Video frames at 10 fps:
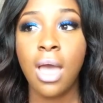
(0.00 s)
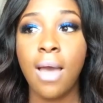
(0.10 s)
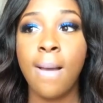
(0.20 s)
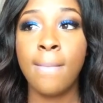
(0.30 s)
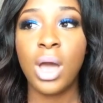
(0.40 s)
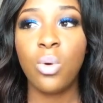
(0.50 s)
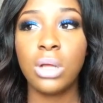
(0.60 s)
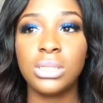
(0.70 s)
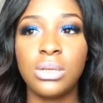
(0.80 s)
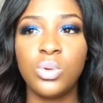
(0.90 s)
I
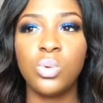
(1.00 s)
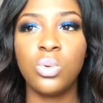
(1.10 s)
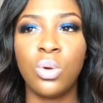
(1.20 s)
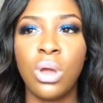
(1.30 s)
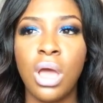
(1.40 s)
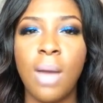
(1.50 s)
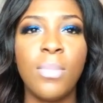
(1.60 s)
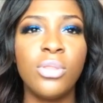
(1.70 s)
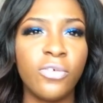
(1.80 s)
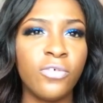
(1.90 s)
want to do a month of